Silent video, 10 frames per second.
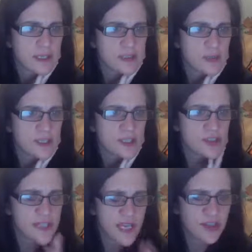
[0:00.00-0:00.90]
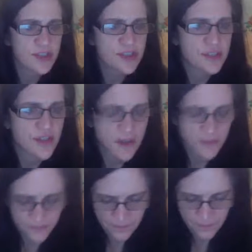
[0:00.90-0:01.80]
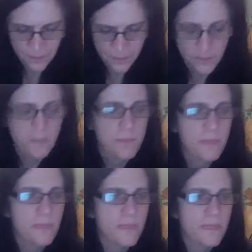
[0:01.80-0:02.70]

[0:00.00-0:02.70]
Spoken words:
what did you say in your survey? For